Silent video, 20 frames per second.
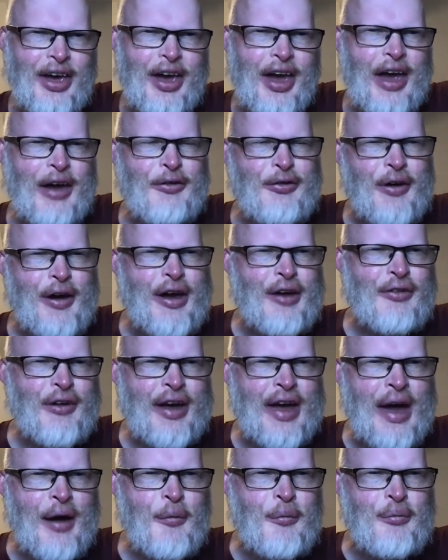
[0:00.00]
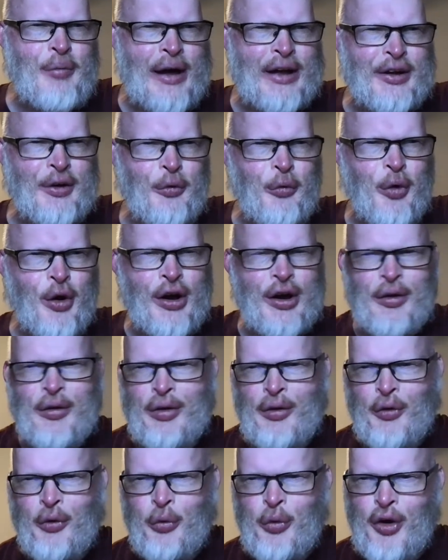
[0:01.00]
if I get bad at one
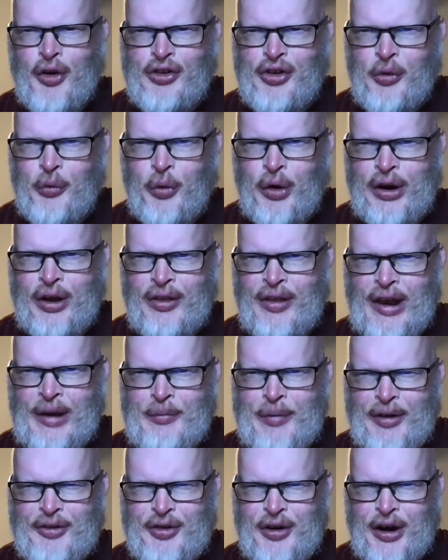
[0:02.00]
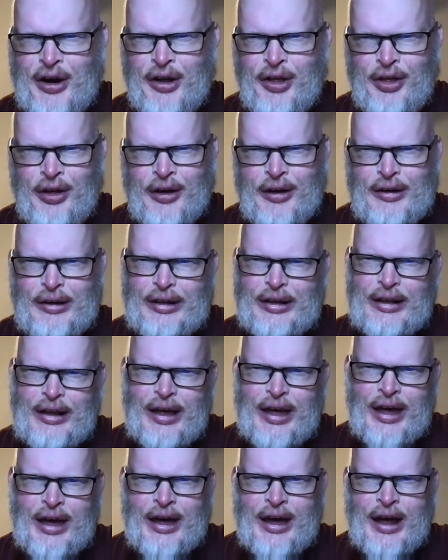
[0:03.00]
or worse at one and then better at another,
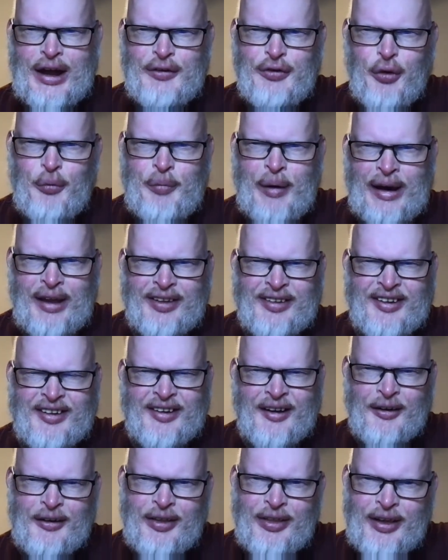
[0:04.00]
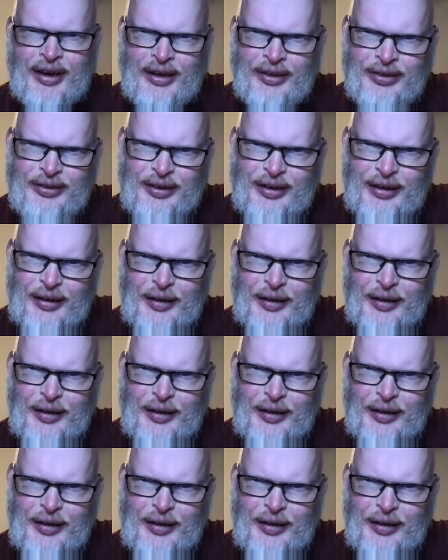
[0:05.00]
it kind of all balances out in the end.